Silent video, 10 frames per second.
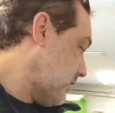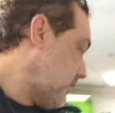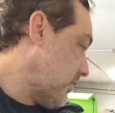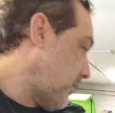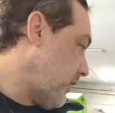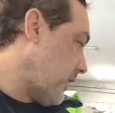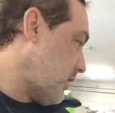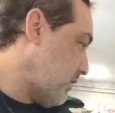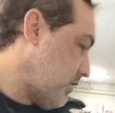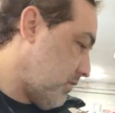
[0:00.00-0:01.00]
That's perfect.
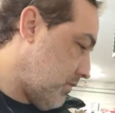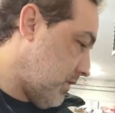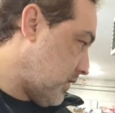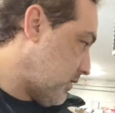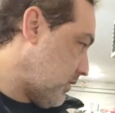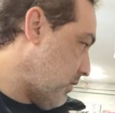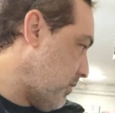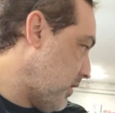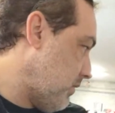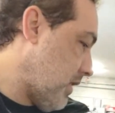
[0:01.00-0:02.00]
That would
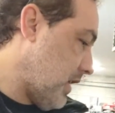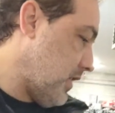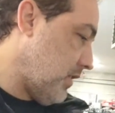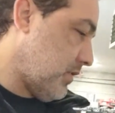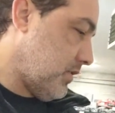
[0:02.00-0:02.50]
be ideal.